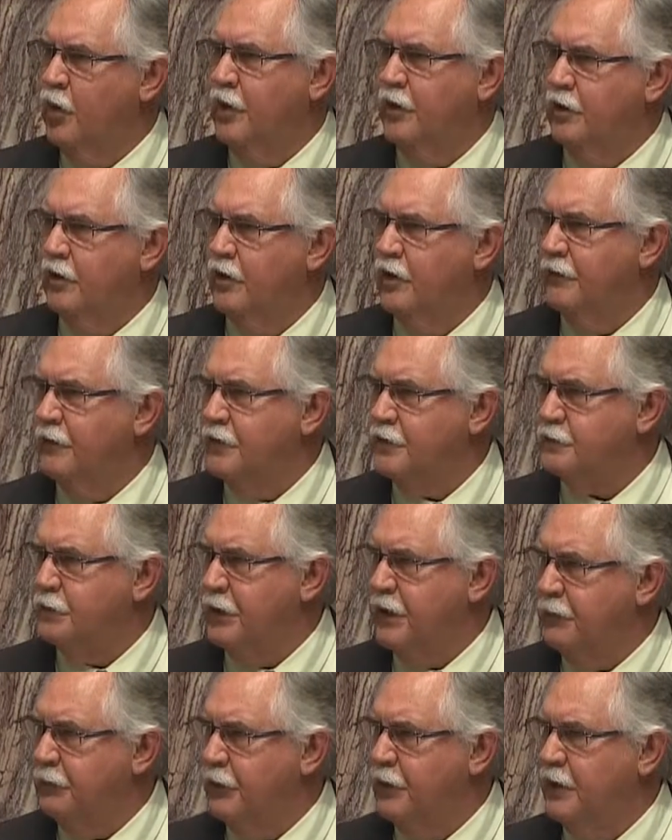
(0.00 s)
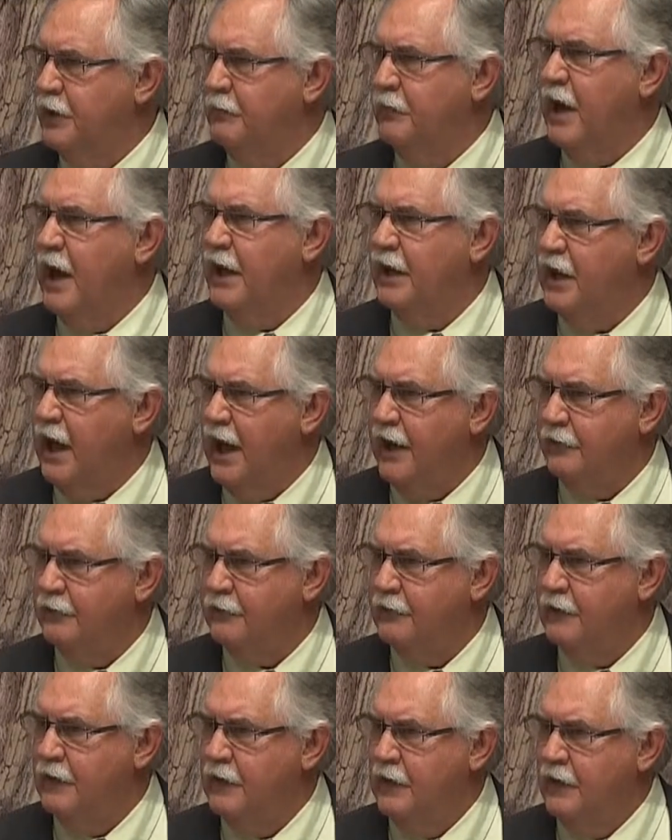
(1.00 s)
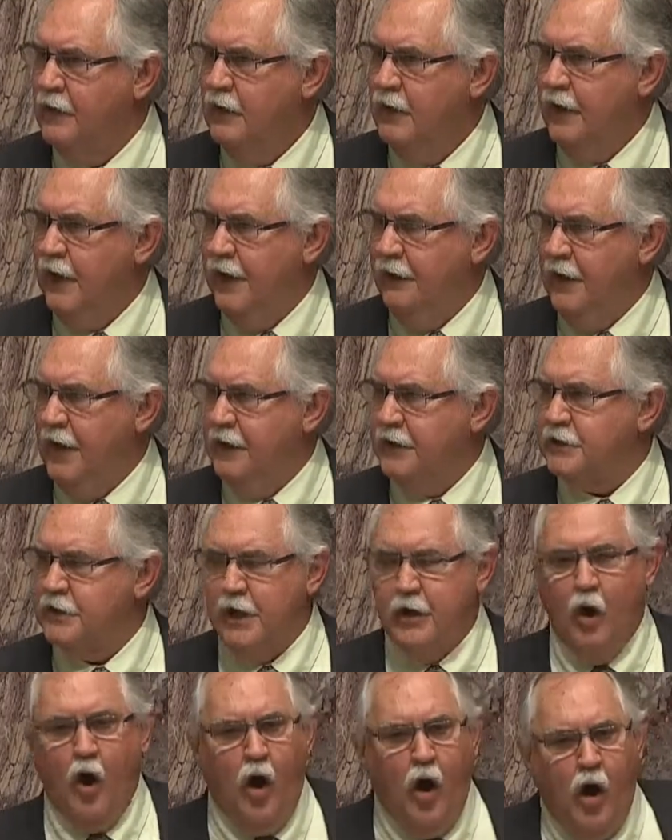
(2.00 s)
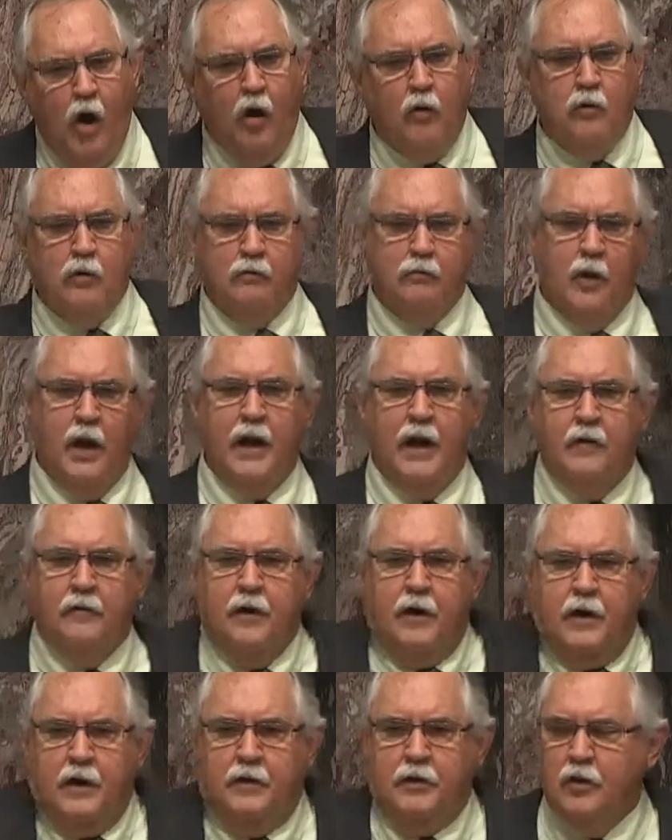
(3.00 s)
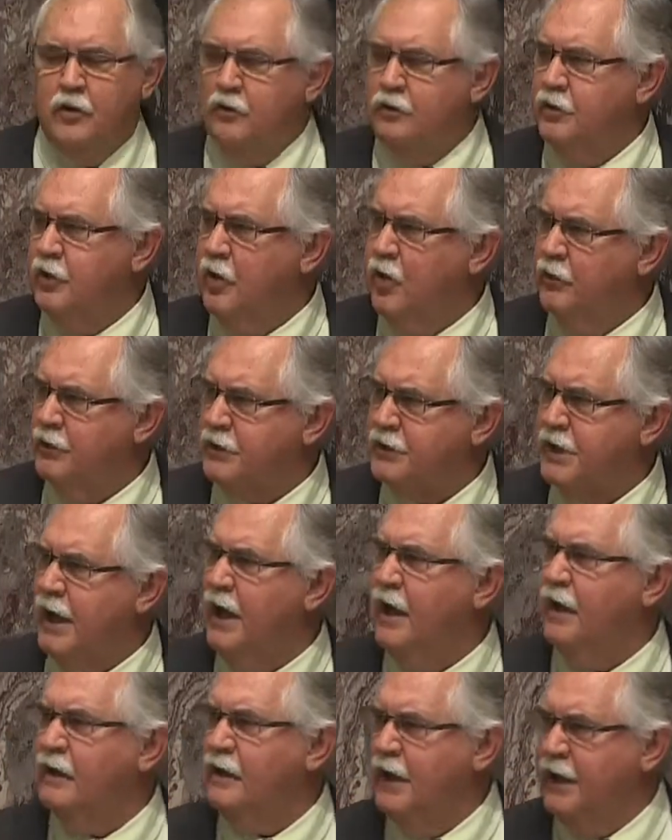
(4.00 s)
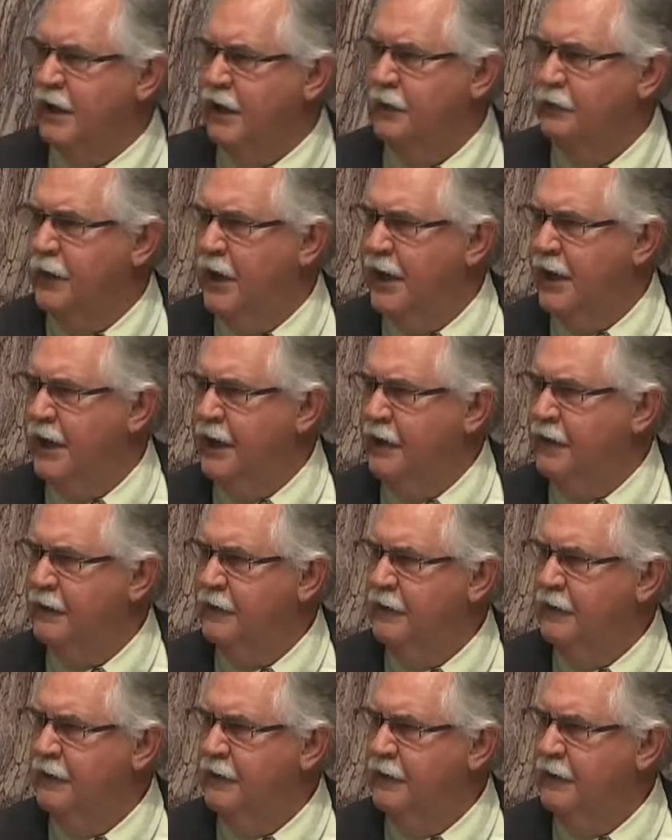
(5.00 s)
nervous people in my life. And they said, oh, whatever you do, don't tell anybody.